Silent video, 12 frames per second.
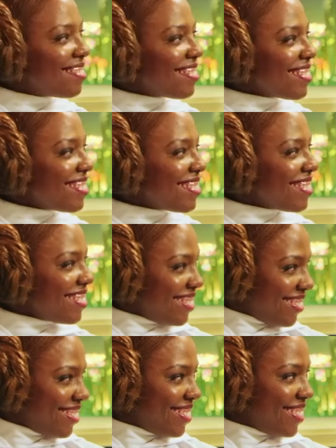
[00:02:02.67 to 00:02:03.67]

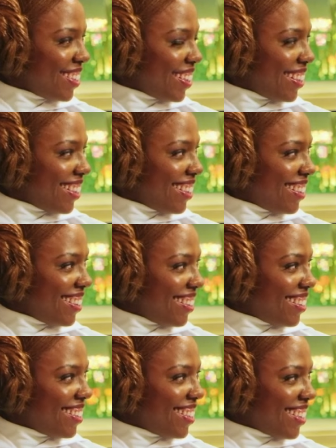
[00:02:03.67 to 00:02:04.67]

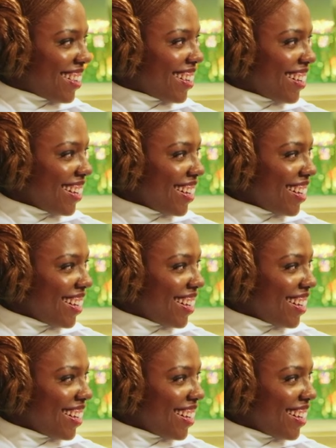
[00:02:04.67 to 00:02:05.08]
[no speech]